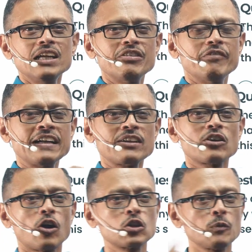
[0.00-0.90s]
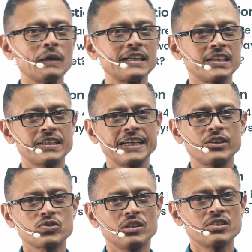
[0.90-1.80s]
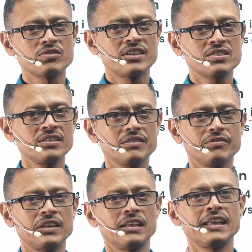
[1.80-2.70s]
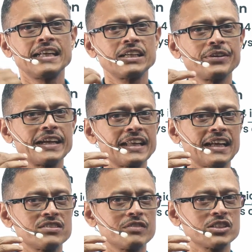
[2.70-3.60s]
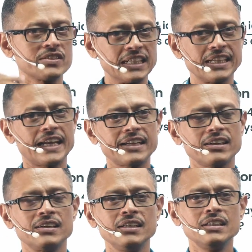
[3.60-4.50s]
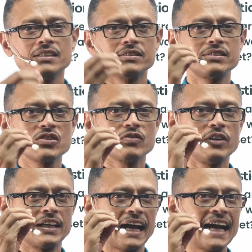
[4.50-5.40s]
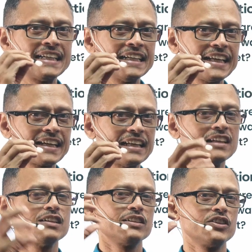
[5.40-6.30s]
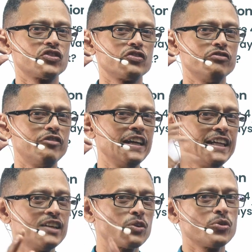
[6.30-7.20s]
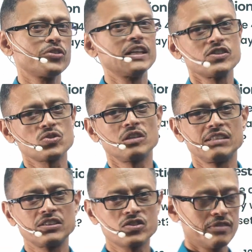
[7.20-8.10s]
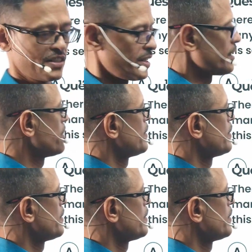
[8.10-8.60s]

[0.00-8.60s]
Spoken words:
If we went on an autopilot and tried to solve this question, we're likely to get an answer which is incorrect. This word, identical, is very crucial in solving this question,